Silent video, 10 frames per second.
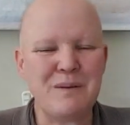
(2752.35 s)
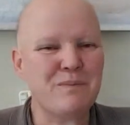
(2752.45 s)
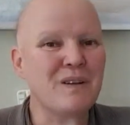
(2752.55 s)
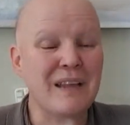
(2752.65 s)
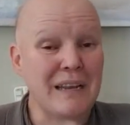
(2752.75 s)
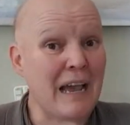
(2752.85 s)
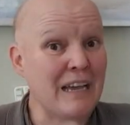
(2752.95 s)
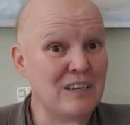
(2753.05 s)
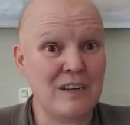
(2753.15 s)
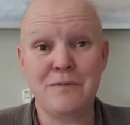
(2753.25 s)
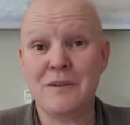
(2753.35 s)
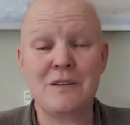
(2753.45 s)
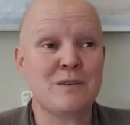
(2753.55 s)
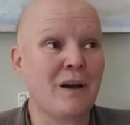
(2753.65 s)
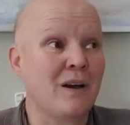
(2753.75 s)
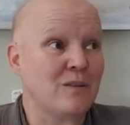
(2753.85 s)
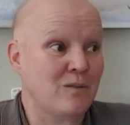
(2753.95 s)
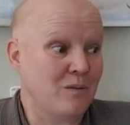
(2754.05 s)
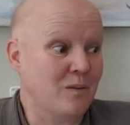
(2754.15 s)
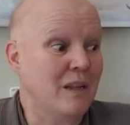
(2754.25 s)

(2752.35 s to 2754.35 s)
people that actually feels about